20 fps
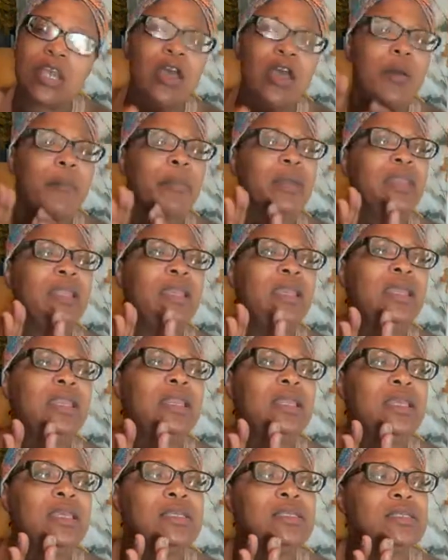but it
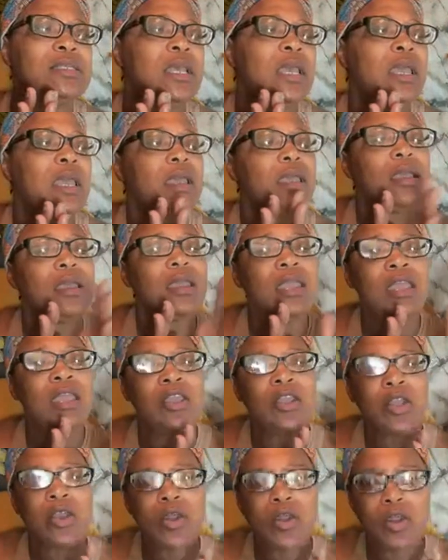is
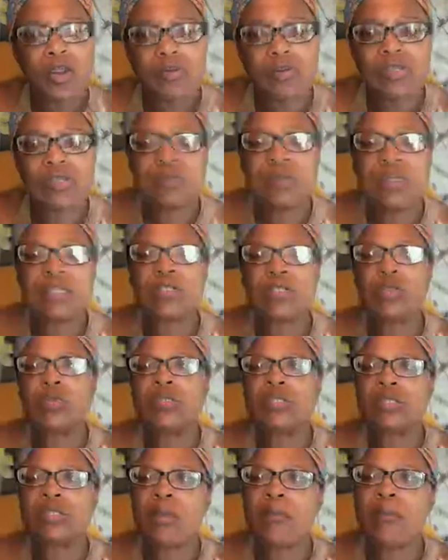encouragement to
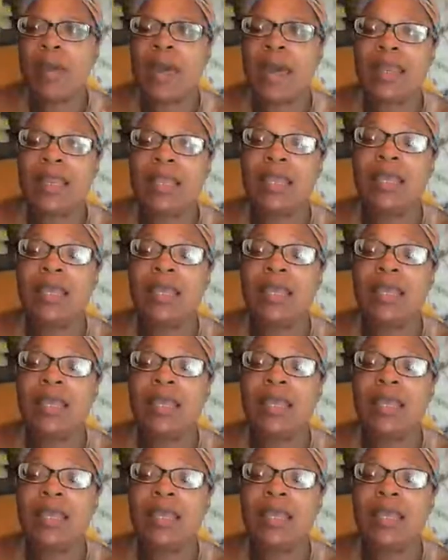somebody